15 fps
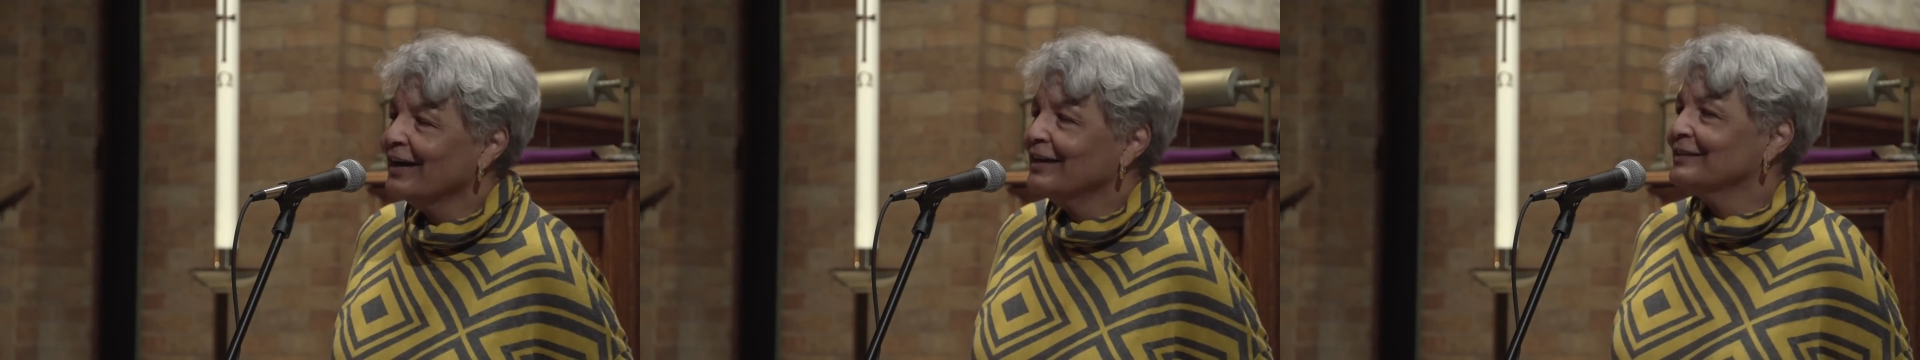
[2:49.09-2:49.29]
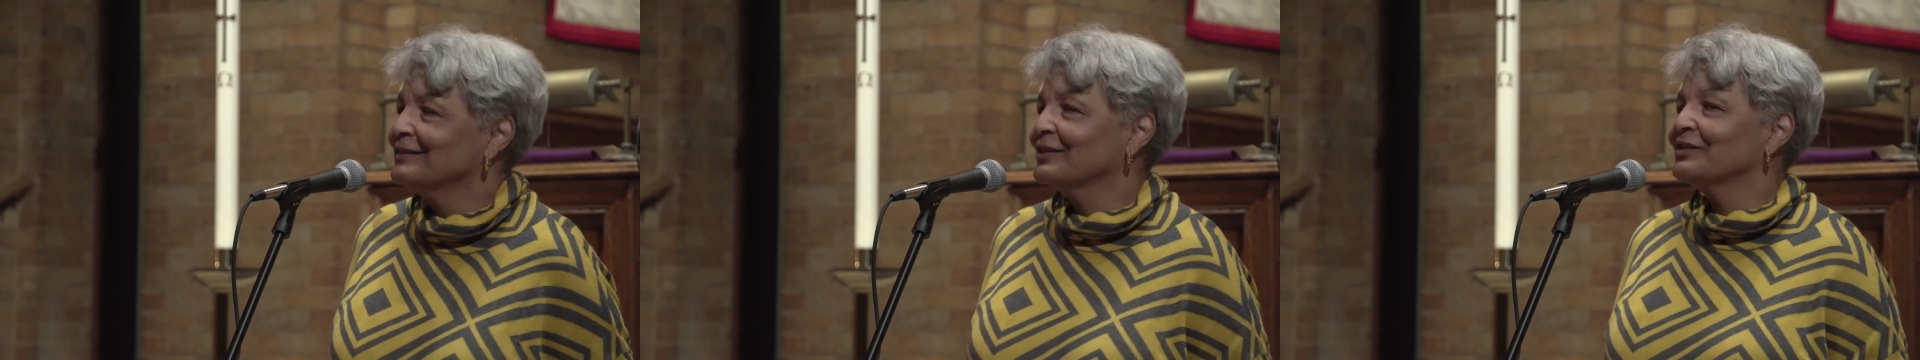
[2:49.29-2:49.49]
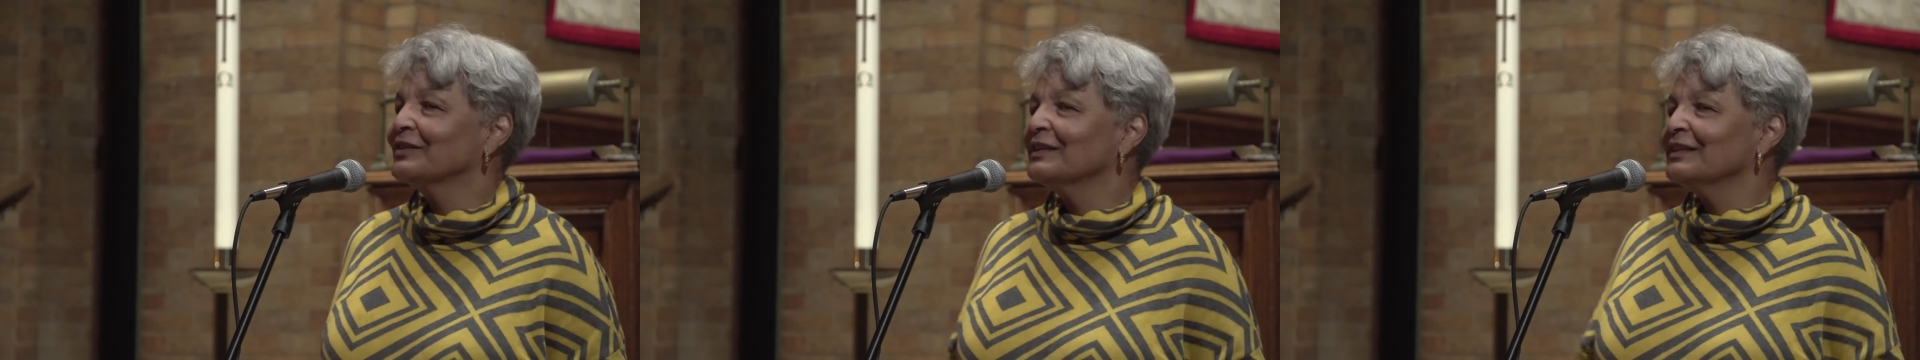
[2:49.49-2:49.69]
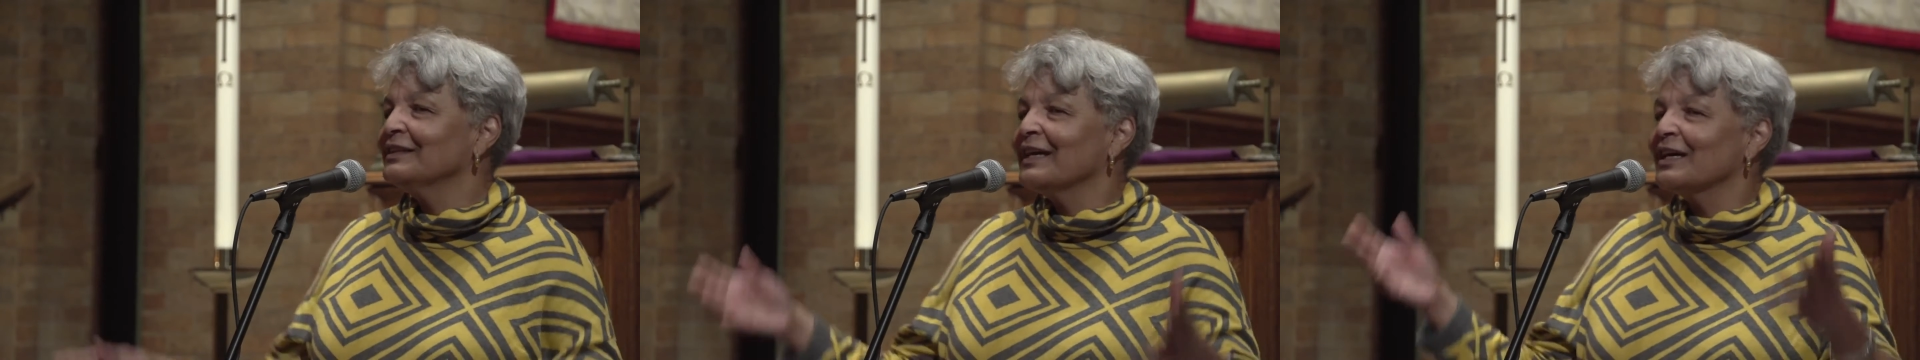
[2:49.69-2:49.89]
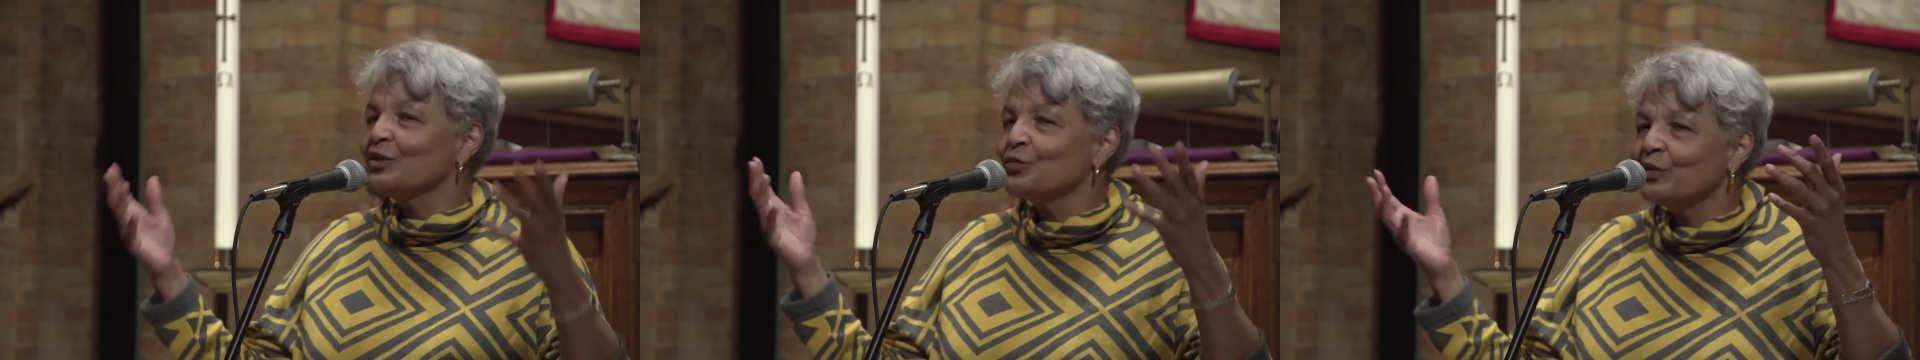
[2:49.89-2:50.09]
So then
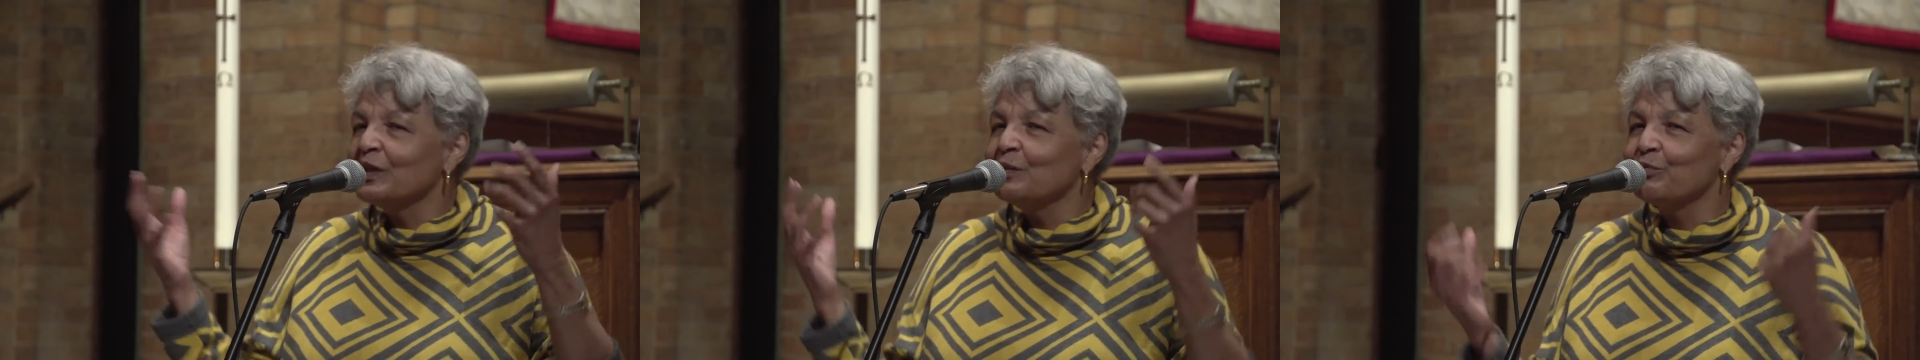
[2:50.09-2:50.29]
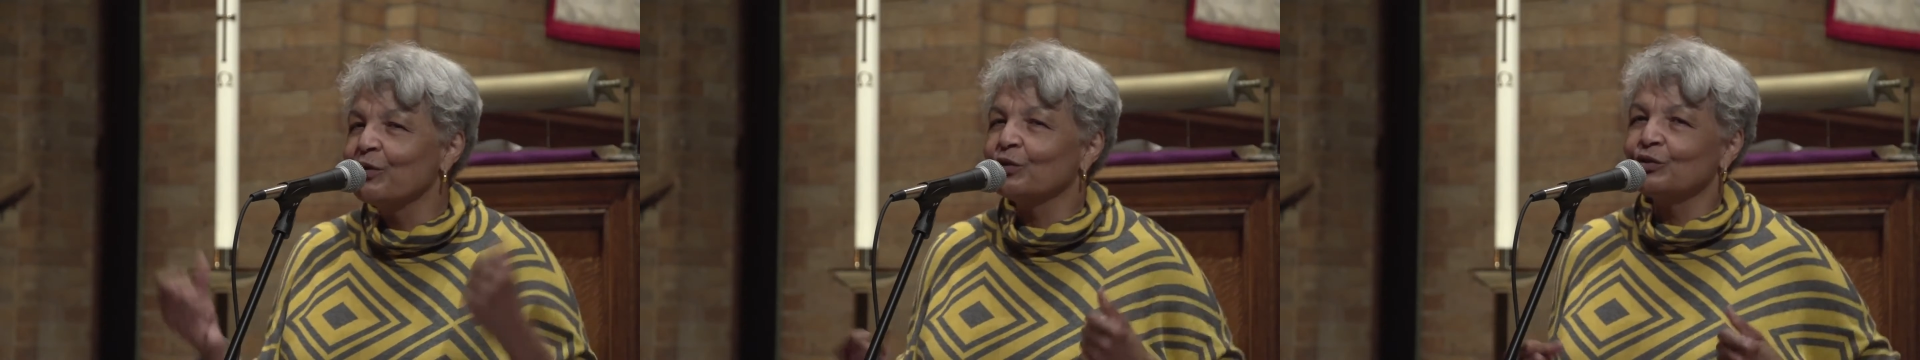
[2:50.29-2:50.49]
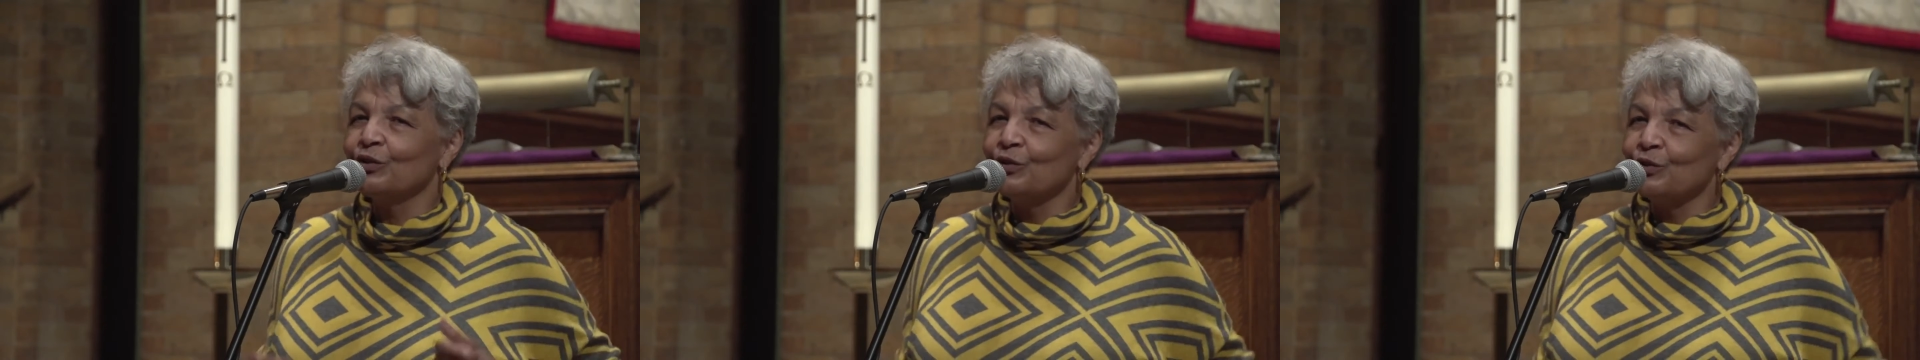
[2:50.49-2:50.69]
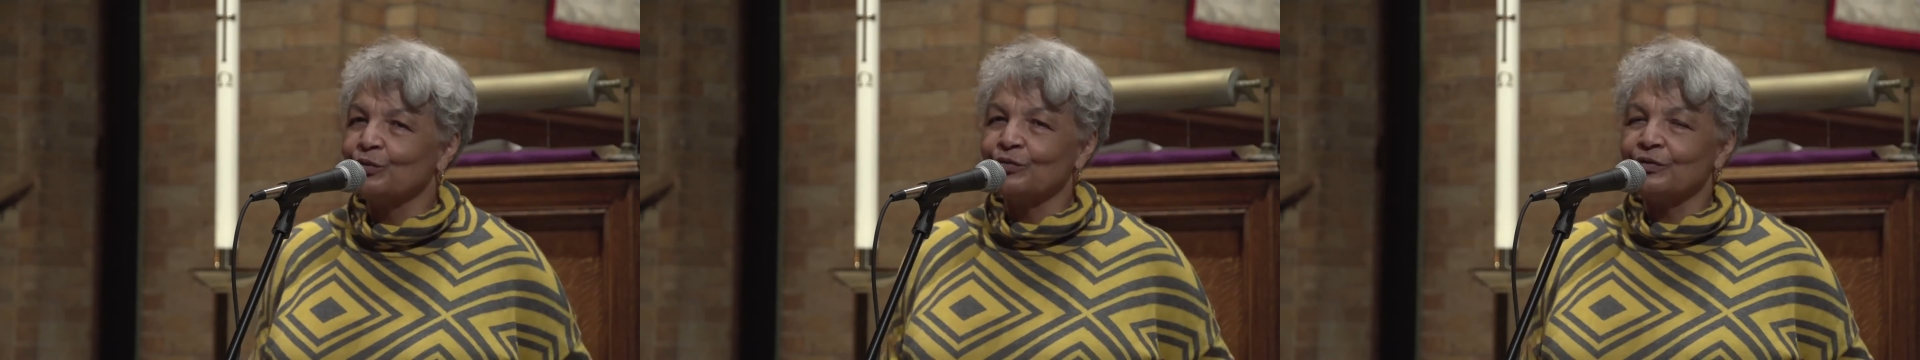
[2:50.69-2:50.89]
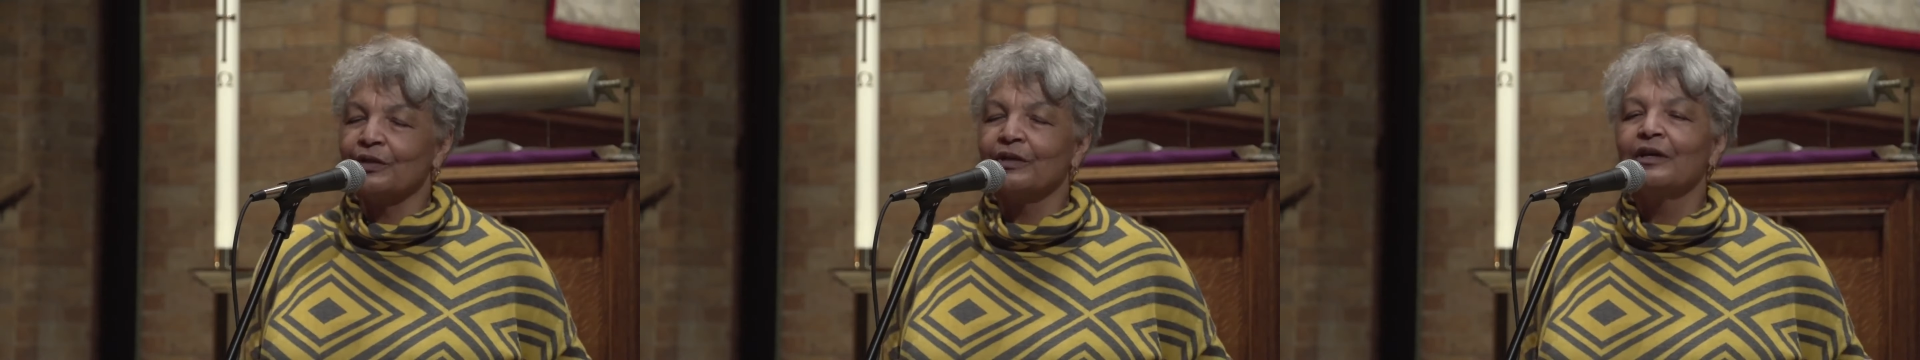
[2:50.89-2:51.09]
that's when he broke the
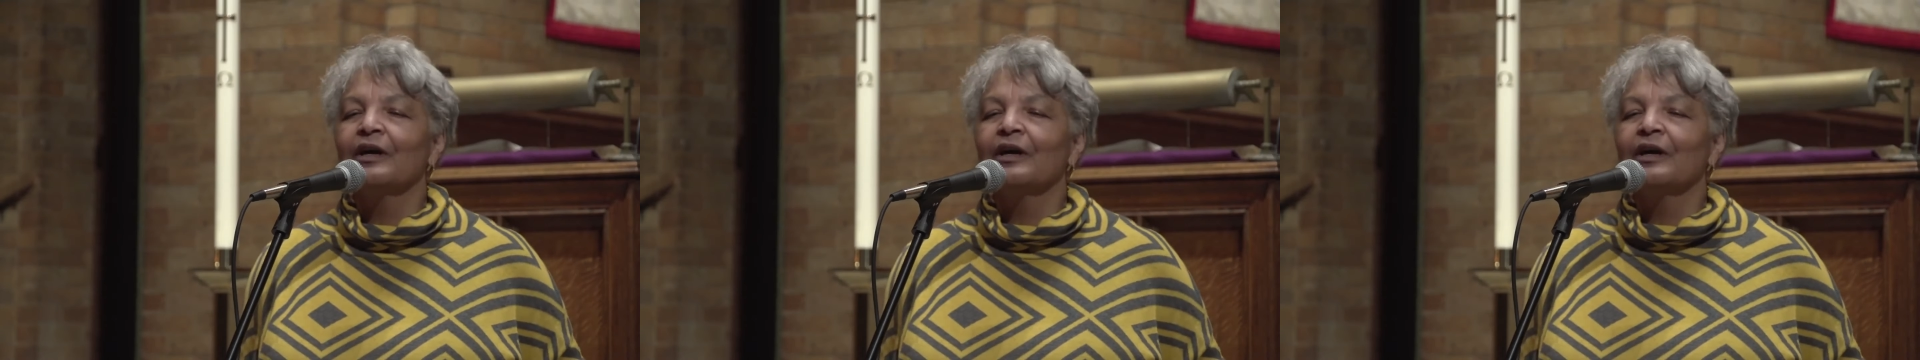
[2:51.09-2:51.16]
news.